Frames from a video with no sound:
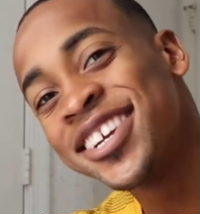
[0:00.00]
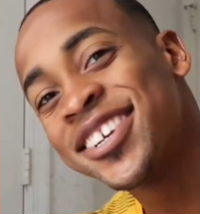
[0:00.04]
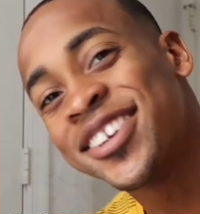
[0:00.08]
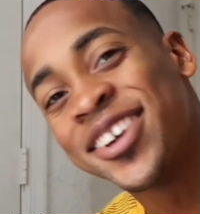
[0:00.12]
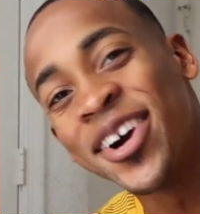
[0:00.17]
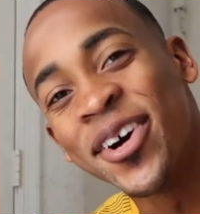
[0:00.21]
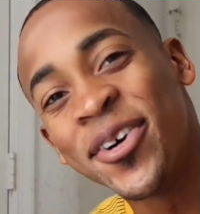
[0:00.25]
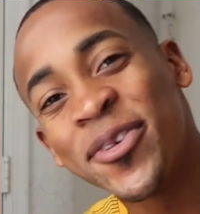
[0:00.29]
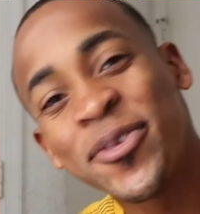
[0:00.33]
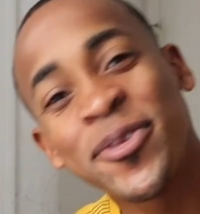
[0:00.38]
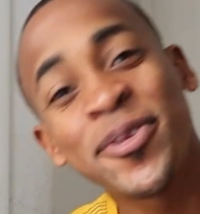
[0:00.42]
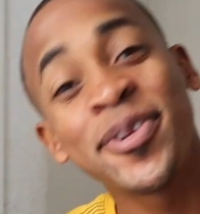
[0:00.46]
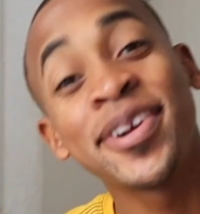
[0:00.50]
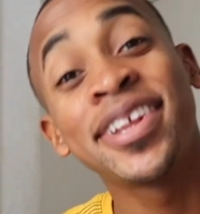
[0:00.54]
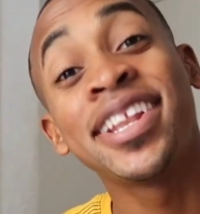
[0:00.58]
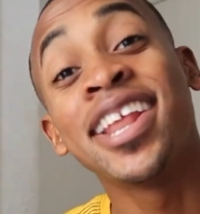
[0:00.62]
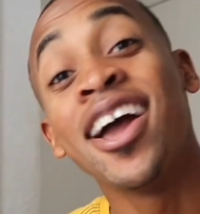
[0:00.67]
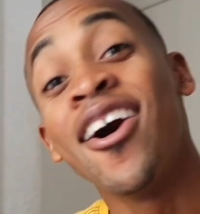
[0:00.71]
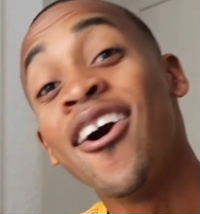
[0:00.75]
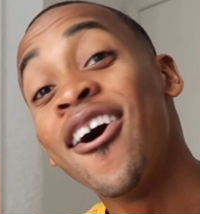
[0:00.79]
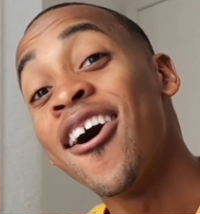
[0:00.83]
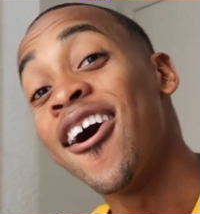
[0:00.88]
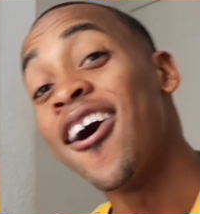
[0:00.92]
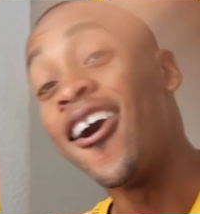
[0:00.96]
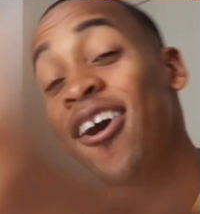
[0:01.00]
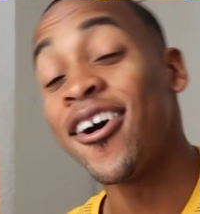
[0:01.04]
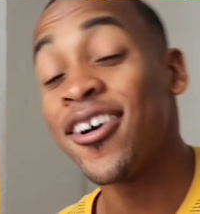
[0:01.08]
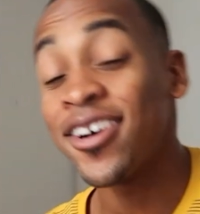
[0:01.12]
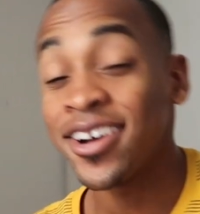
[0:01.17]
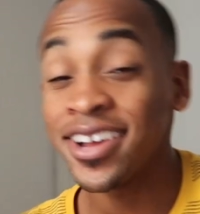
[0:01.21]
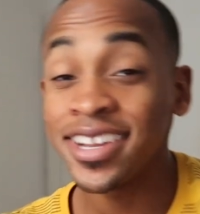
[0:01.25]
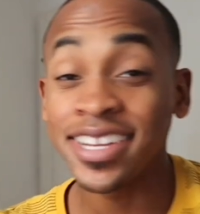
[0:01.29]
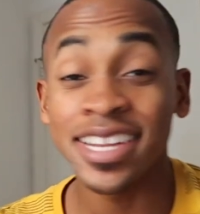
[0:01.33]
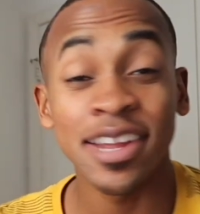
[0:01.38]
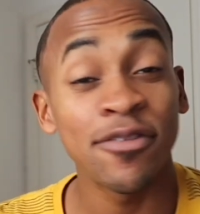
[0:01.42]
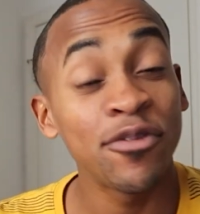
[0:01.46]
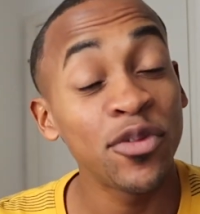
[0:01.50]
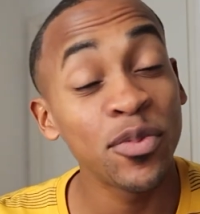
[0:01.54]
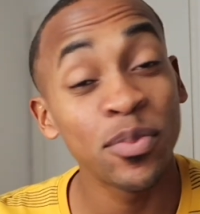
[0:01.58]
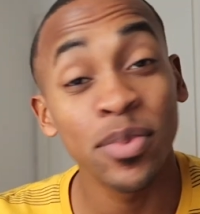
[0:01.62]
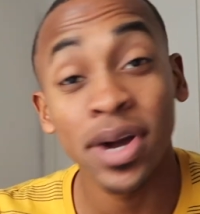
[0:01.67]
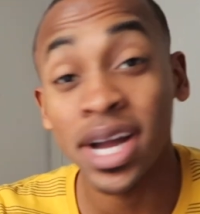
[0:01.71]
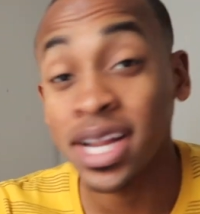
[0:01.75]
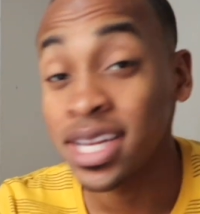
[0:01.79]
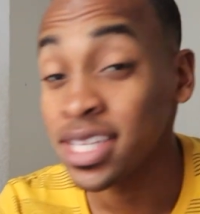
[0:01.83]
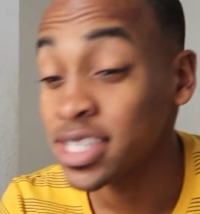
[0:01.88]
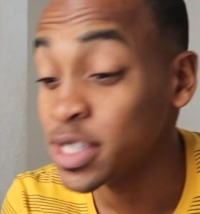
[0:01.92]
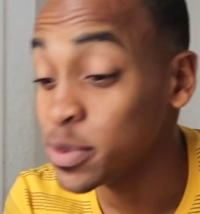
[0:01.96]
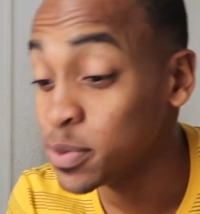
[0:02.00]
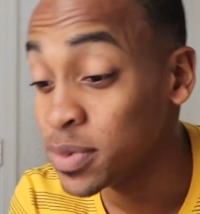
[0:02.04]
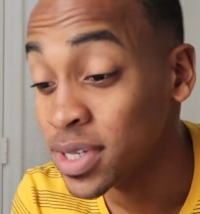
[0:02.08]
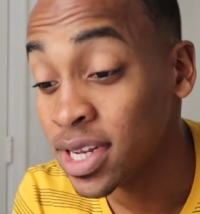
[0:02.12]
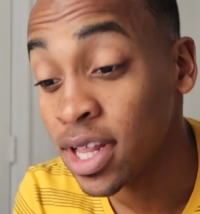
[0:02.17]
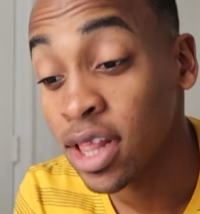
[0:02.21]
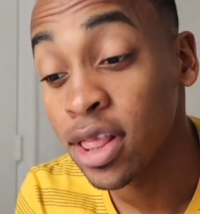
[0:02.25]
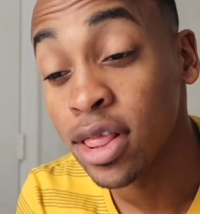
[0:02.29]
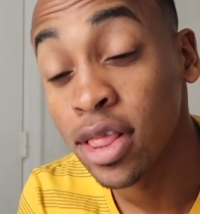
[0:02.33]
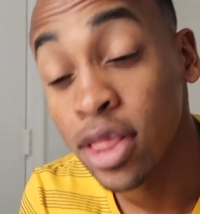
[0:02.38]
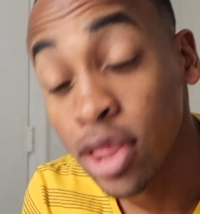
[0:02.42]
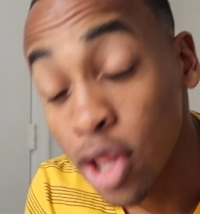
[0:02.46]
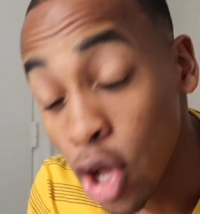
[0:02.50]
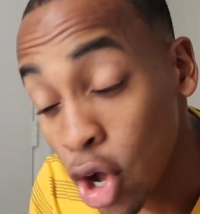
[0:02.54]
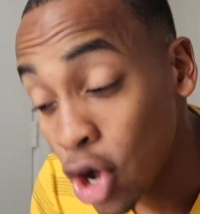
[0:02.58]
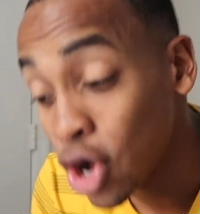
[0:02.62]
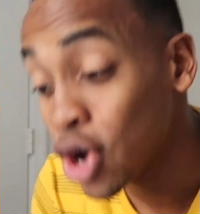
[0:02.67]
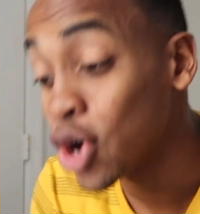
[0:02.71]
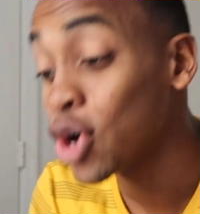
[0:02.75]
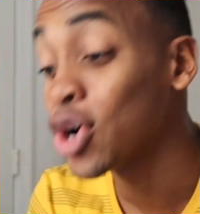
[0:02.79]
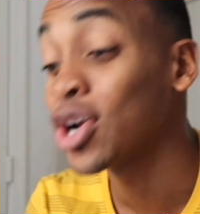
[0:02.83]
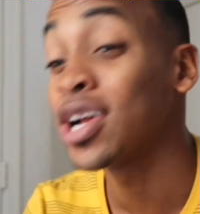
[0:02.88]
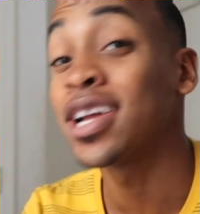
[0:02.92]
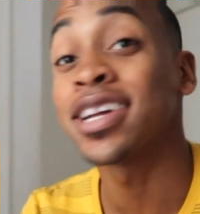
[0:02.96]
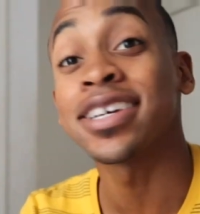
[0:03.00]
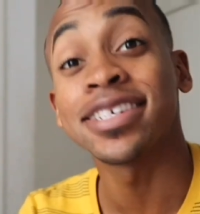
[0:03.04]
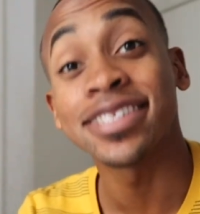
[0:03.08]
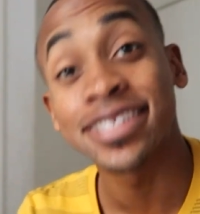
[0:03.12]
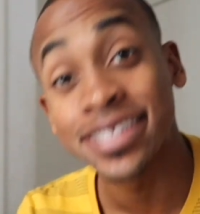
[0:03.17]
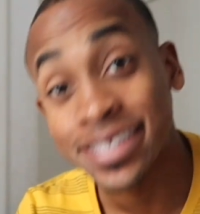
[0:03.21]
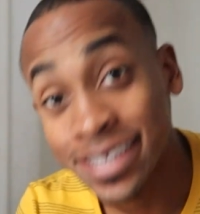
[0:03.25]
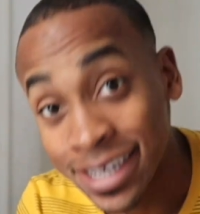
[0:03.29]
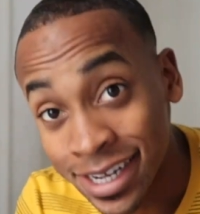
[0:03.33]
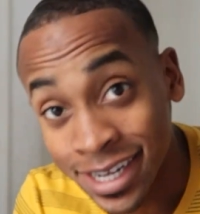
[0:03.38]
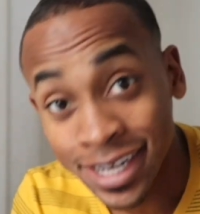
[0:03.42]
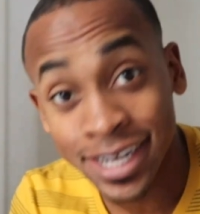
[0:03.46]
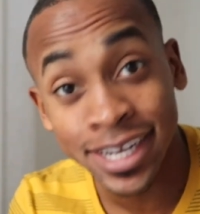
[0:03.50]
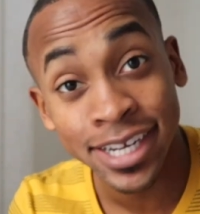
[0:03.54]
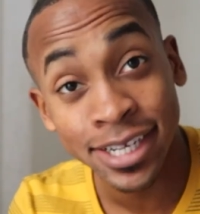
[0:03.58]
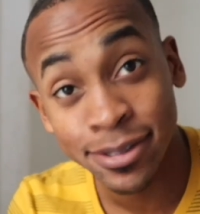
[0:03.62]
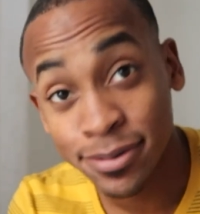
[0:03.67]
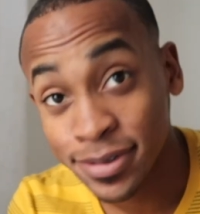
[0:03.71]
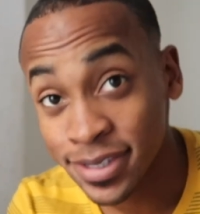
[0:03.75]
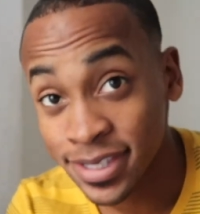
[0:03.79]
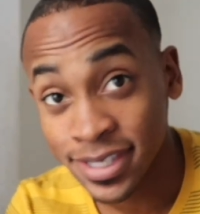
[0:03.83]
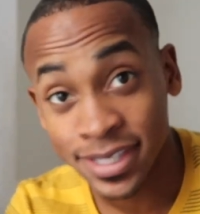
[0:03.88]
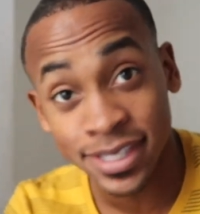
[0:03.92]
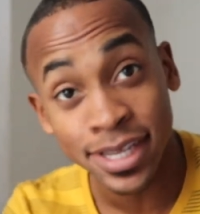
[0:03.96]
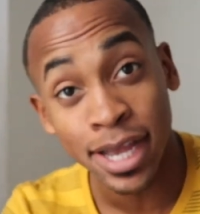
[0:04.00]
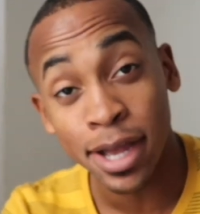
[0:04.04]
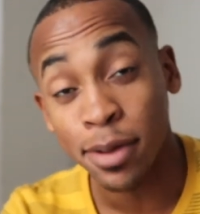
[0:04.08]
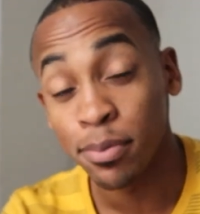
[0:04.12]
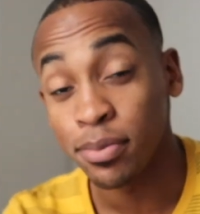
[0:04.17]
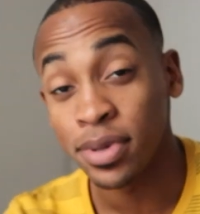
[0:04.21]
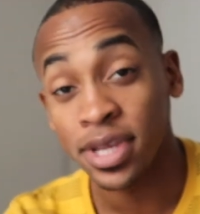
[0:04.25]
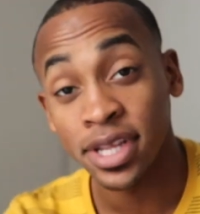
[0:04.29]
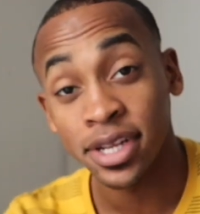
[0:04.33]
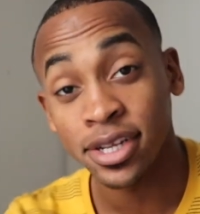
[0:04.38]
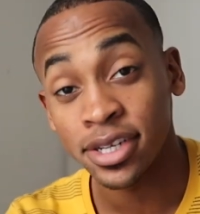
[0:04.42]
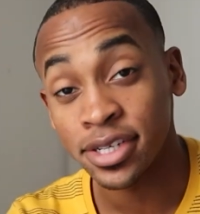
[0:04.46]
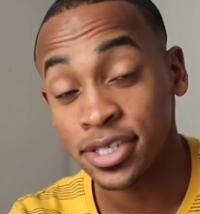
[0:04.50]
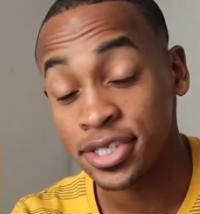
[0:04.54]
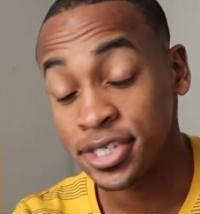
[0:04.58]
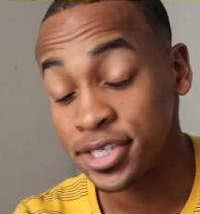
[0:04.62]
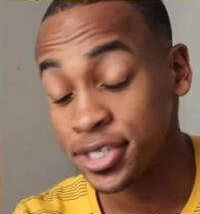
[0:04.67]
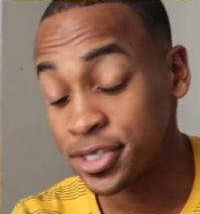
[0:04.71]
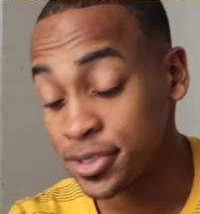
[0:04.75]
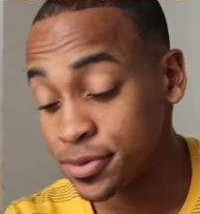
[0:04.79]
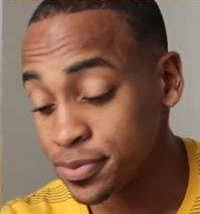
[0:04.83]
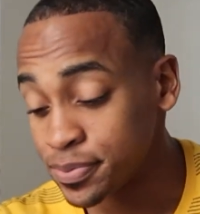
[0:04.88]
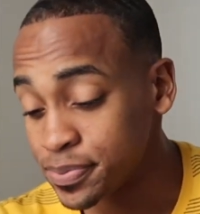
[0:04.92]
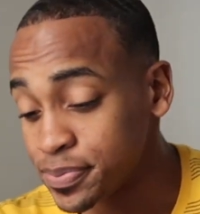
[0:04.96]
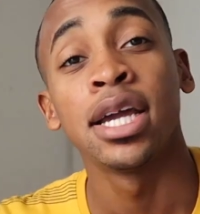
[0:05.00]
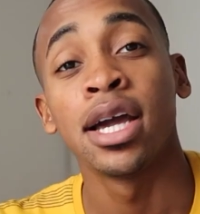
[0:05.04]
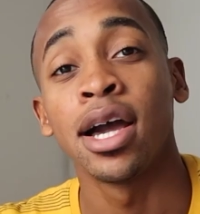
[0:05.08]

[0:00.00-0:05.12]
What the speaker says: going on, everybody? It's been a long time since I've been on here.